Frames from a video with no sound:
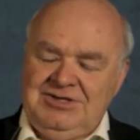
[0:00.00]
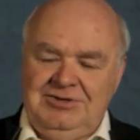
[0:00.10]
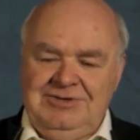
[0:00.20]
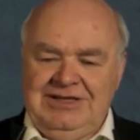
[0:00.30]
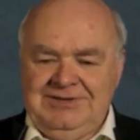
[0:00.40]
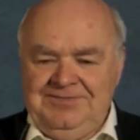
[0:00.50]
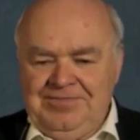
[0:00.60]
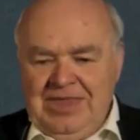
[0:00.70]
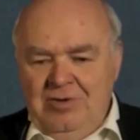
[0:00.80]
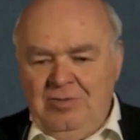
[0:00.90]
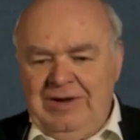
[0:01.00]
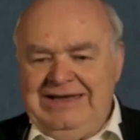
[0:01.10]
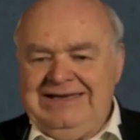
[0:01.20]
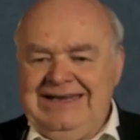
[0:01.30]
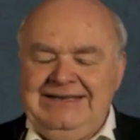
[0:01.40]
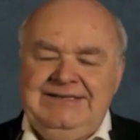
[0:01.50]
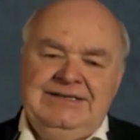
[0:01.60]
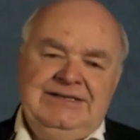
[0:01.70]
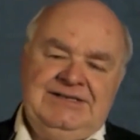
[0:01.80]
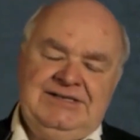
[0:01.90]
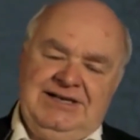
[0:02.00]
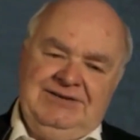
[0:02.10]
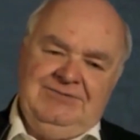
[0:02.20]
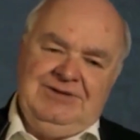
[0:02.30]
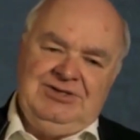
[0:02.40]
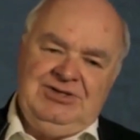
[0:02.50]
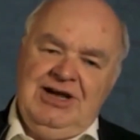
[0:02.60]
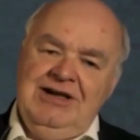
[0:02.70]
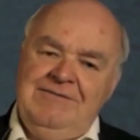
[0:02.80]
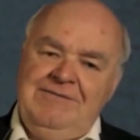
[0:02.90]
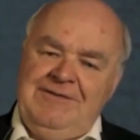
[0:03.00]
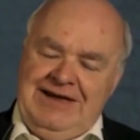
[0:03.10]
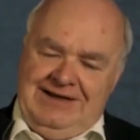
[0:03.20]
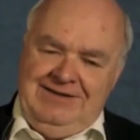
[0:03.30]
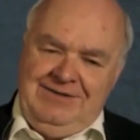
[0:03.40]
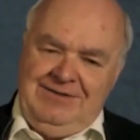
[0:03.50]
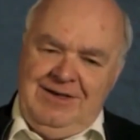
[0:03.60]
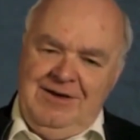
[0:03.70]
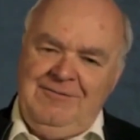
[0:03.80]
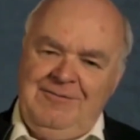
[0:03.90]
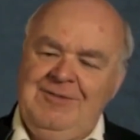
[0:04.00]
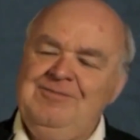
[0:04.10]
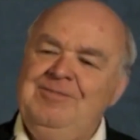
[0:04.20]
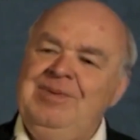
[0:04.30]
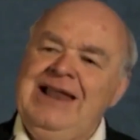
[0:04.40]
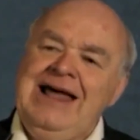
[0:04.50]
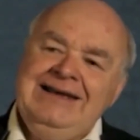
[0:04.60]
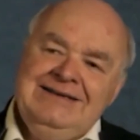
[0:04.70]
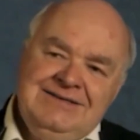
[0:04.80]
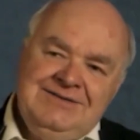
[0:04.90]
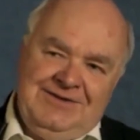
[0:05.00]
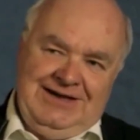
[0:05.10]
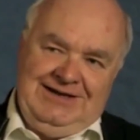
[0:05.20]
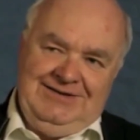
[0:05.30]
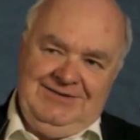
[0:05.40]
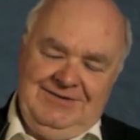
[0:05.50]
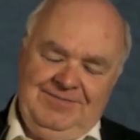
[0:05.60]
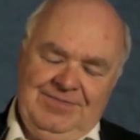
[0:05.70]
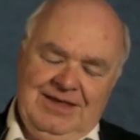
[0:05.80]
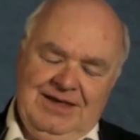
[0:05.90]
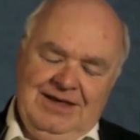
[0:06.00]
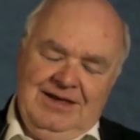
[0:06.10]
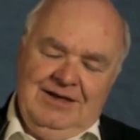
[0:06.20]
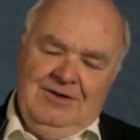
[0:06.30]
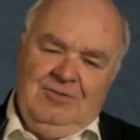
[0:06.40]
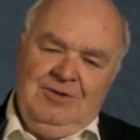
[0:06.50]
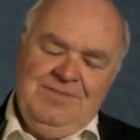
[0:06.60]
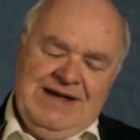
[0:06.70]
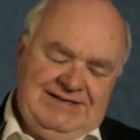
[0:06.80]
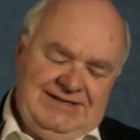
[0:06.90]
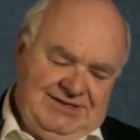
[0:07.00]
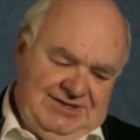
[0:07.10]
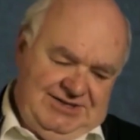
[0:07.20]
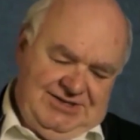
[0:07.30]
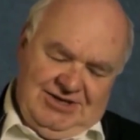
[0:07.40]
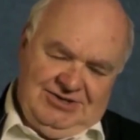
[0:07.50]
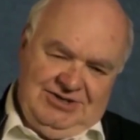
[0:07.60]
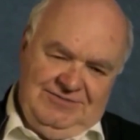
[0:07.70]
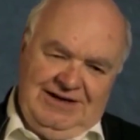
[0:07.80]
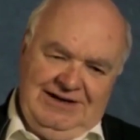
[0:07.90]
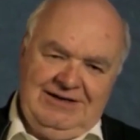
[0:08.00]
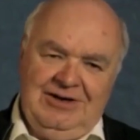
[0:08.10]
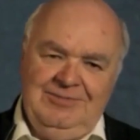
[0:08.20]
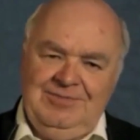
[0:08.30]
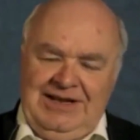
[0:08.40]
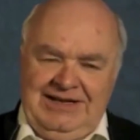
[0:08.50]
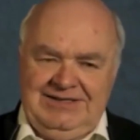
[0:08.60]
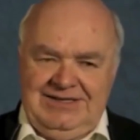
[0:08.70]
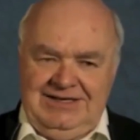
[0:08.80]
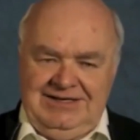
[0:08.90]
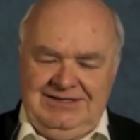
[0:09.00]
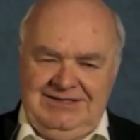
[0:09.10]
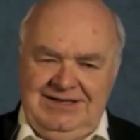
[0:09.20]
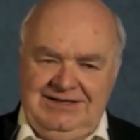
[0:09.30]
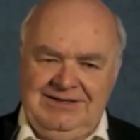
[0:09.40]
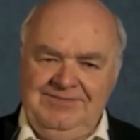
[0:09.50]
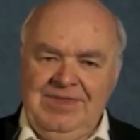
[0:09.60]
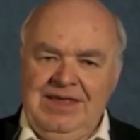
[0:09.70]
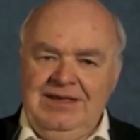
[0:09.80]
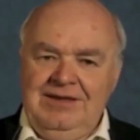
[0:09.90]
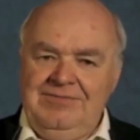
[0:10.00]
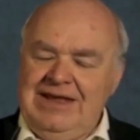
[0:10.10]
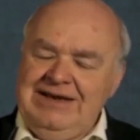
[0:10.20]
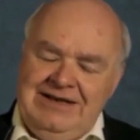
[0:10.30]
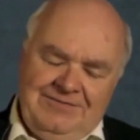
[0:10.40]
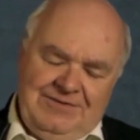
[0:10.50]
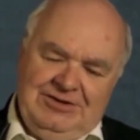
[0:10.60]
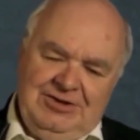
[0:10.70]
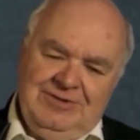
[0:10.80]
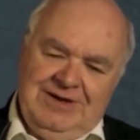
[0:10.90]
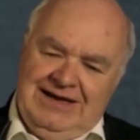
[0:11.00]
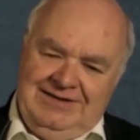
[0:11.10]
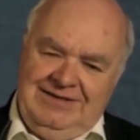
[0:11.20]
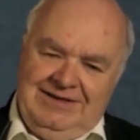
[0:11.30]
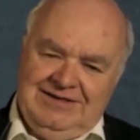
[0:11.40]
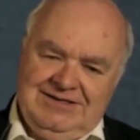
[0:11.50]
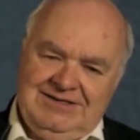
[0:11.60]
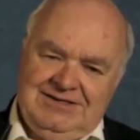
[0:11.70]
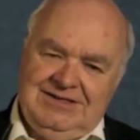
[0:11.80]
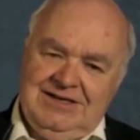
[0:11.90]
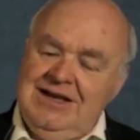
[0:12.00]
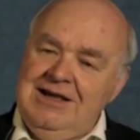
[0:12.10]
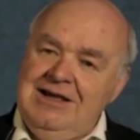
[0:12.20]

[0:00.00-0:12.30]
So that we need to distinguish faith from blind faith. What makes this discussion very complex is that many of the new atheists